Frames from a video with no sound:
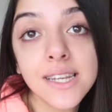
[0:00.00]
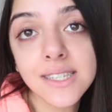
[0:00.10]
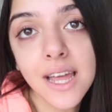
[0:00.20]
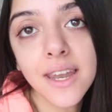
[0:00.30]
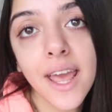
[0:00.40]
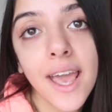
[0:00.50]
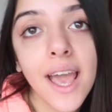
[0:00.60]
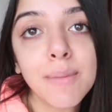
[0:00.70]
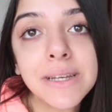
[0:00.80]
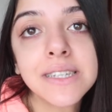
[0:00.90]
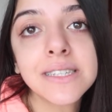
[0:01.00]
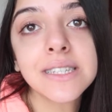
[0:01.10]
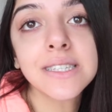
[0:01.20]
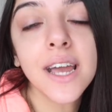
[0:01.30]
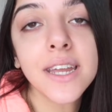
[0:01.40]
Today's Sunday and my
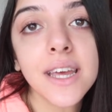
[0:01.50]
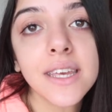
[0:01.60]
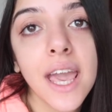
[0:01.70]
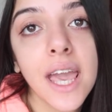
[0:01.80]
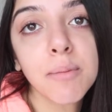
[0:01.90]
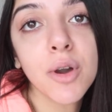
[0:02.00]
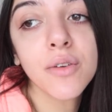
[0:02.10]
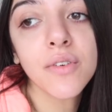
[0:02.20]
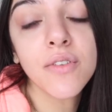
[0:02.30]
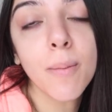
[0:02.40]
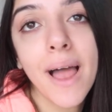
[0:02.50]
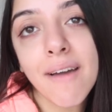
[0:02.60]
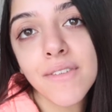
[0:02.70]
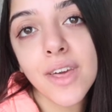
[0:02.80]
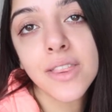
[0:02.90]
sister Sina came over from
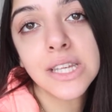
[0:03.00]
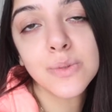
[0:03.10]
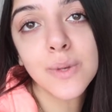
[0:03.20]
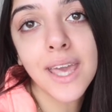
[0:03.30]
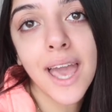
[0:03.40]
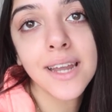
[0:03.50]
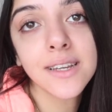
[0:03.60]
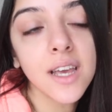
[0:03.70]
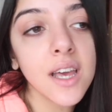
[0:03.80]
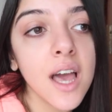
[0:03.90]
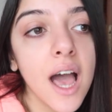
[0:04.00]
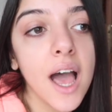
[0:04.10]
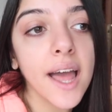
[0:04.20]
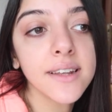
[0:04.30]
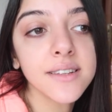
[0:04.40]
Latvia this weekend
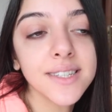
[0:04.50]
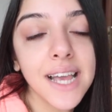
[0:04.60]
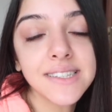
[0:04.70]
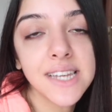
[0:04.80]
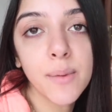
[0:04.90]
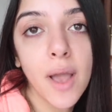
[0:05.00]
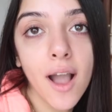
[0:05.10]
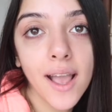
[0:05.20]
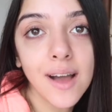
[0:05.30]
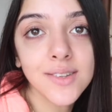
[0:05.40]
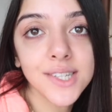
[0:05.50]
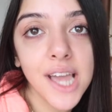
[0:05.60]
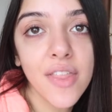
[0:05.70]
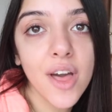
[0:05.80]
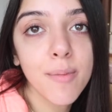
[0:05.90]
and yesterday we hung out
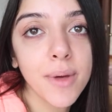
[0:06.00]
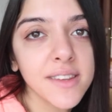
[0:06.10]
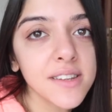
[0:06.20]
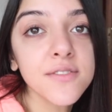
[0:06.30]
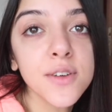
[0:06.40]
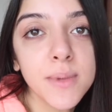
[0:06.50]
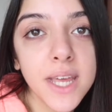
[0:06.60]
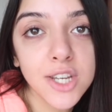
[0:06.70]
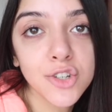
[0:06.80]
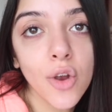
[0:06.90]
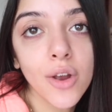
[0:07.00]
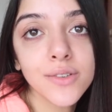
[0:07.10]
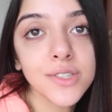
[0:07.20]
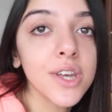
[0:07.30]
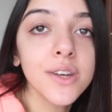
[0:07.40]
together, but I didn't film an
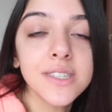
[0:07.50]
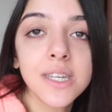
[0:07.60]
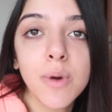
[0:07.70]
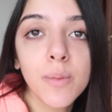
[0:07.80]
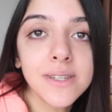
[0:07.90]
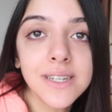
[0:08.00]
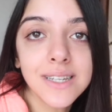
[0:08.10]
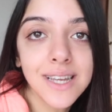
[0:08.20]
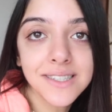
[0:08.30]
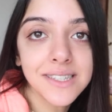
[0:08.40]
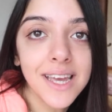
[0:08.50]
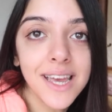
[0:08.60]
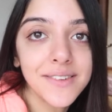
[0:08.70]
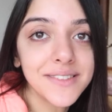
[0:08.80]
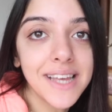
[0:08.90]
intro. So see what we did
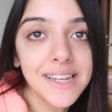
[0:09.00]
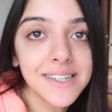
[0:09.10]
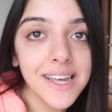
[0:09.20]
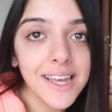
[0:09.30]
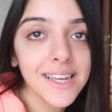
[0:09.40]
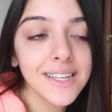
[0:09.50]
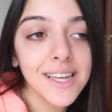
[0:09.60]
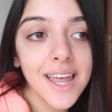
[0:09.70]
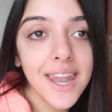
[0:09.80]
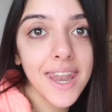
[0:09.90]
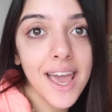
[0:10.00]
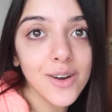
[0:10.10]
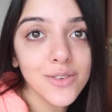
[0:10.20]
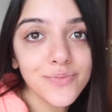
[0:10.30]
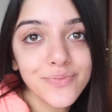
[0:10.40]
yesterday on Saturday. Now!